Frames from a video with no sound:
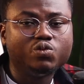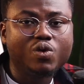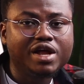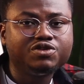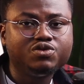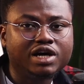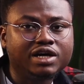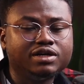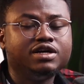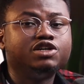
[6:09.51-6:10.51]
when you
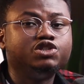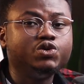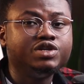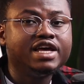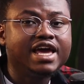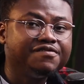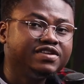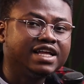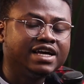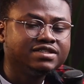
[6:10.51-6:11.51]
are doing heavy
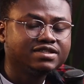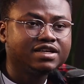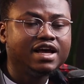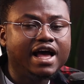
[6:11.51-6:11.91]
tasks,